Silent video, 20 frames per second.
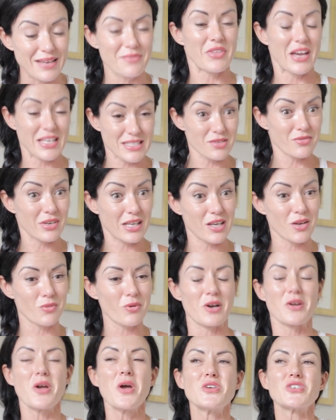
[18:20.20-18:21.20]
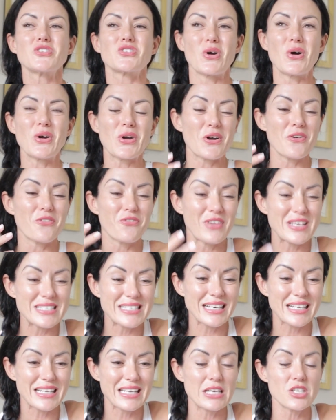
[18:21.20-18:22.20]
That's a really good word. Stronger
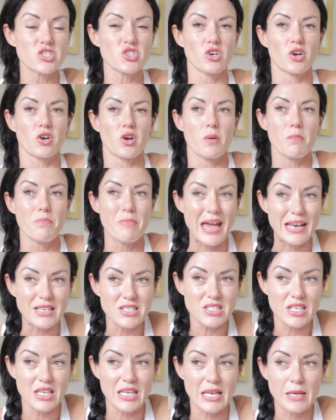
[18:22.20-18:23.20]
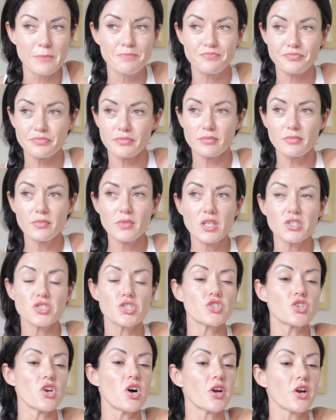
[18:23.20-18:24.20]
physically, stronger mentally,
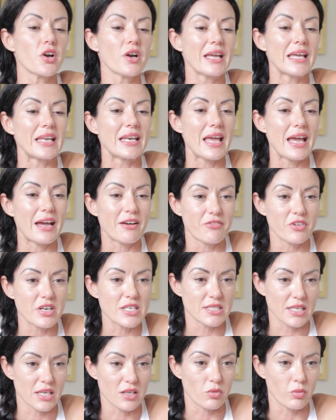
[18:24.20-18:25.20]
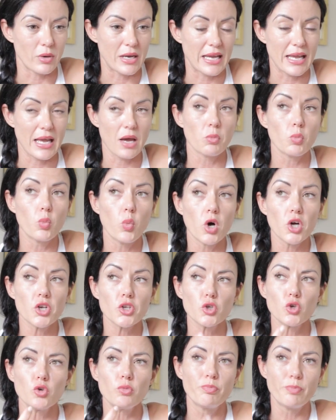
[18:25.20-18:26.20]
stronger in every single way. And
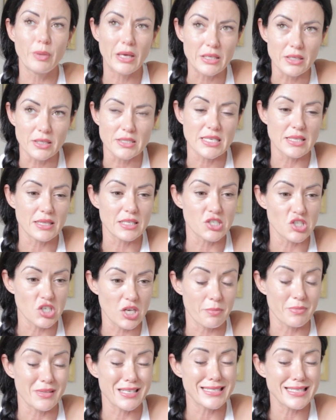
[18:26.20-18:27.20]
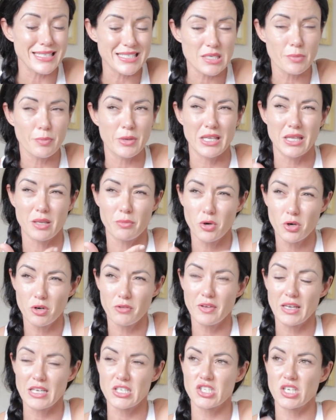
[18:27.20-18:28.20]
what you build in the gym, the discipline, the
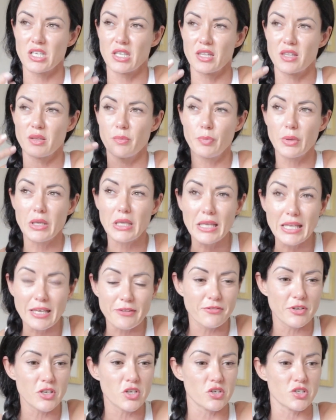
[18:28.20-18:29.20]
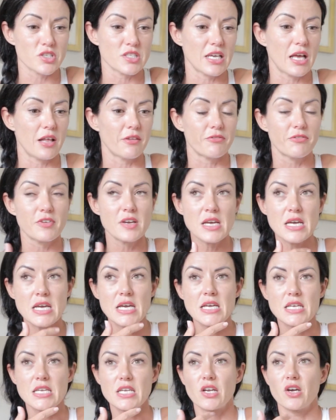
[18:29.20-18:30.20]
motivation, the belief in yourself,
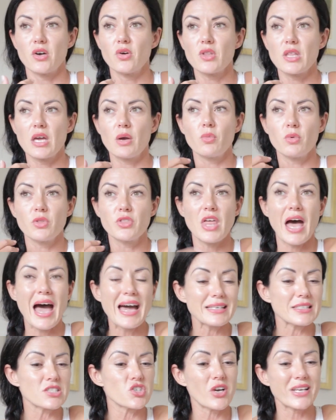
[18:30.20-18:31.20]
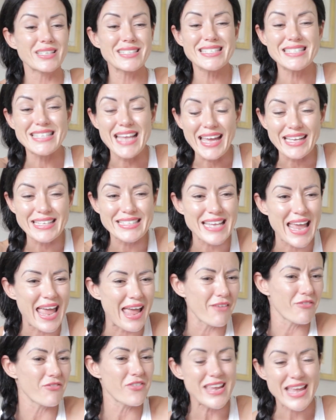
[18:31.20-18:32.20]
that transcends
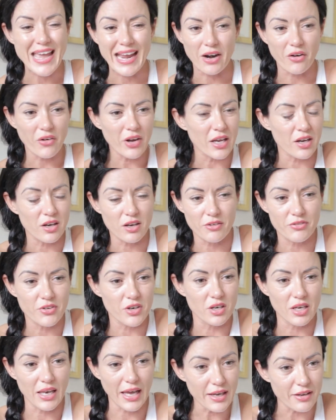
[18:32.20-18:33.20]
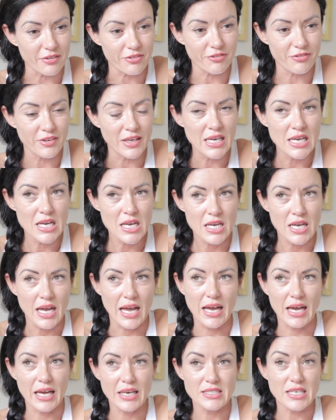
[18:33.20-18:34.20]
every area of your life.
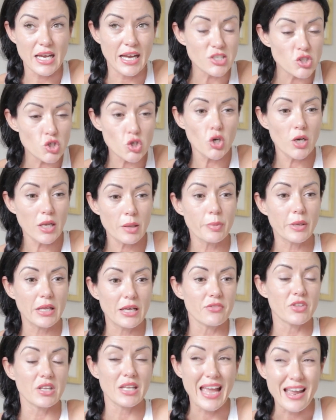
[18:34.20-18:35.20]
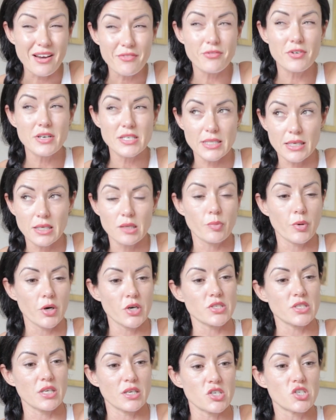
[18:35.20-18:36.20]
And I truly believe that every single
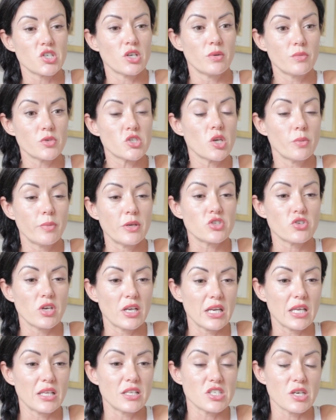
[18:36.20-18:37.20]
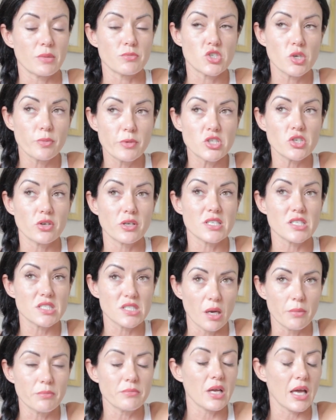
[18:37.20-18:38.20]
person should be training in the gym, should be doing
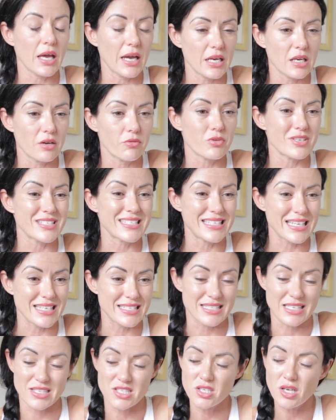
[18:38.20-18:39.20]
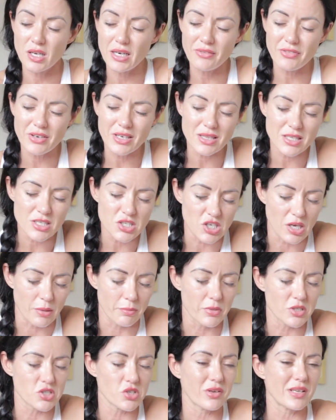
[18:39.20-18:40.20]
some kind of resistance, not even in the gym,
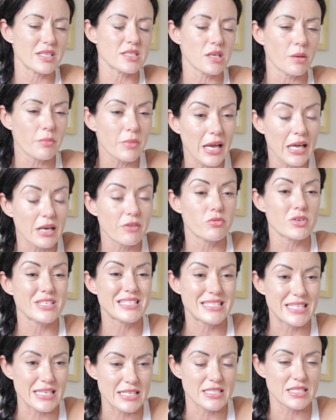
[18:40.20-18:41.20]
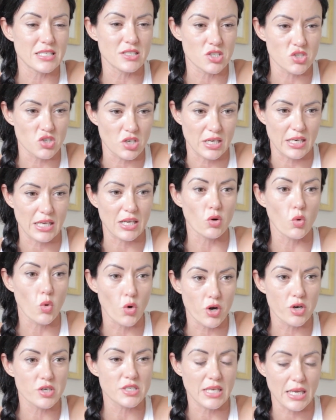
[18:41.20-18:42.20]
but doing some kind of resistance training in
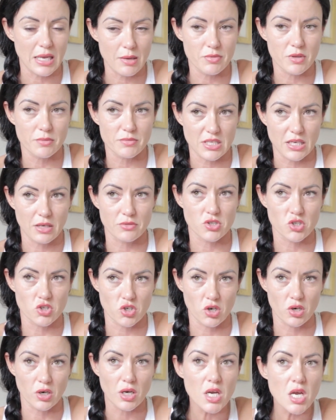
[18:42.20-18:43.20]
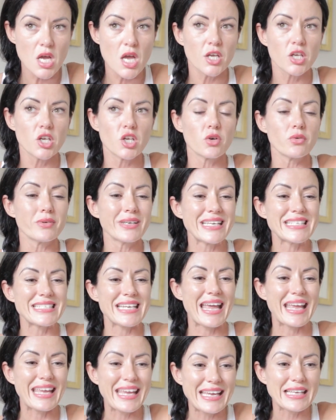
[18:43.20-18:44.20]
order to keep themselves strong. You don't need
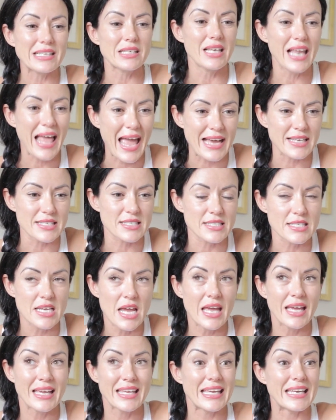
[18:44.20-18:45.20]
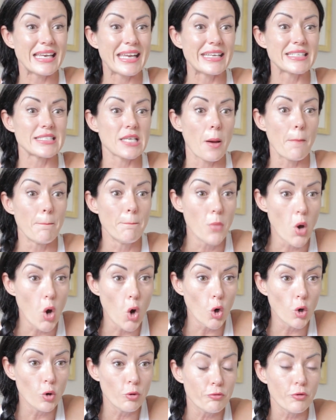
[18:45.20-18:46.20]
to eat less, you need to
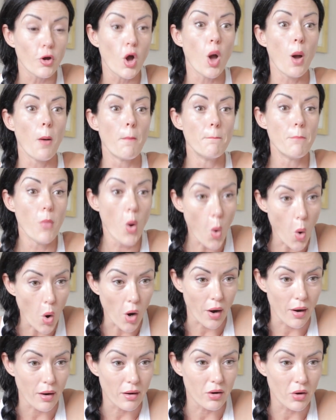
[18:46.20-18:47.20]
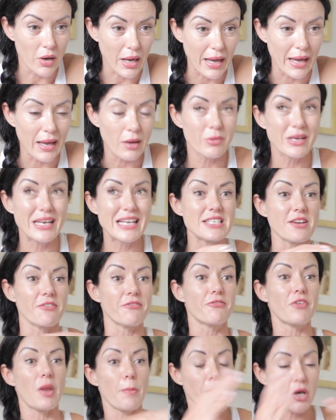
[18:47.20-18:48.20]
move more, okay? We need to
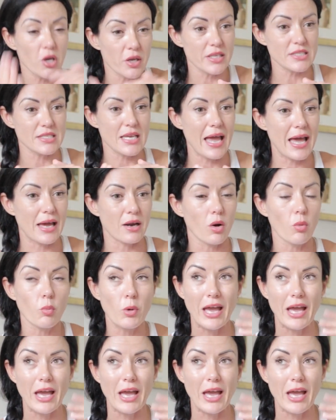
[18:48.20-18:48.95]
flip it on its head.